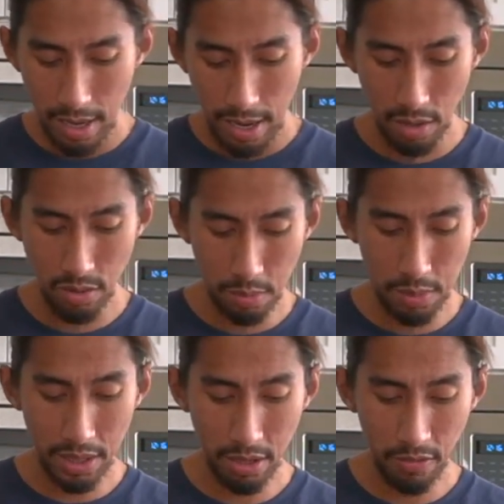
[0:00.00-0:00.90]
how to
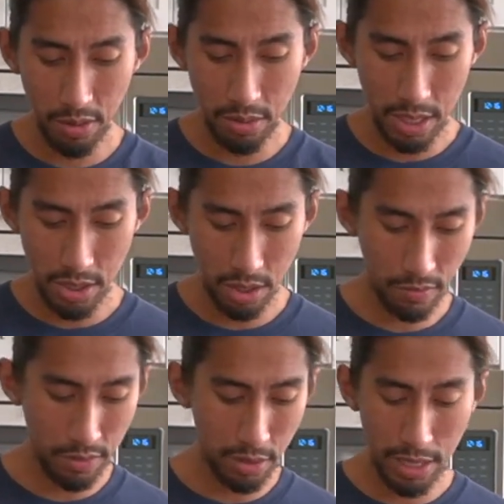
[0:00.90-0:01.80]
build the foundation
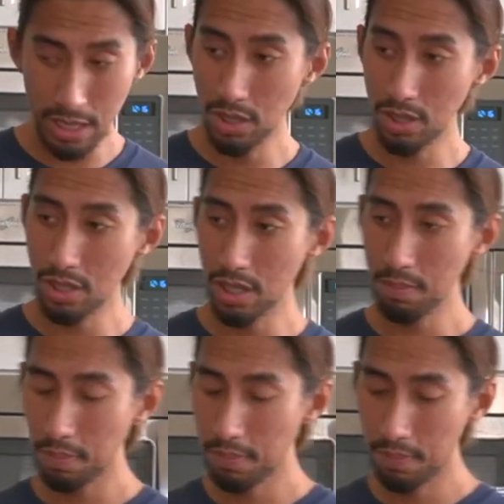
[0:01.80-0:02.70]
of the relationship.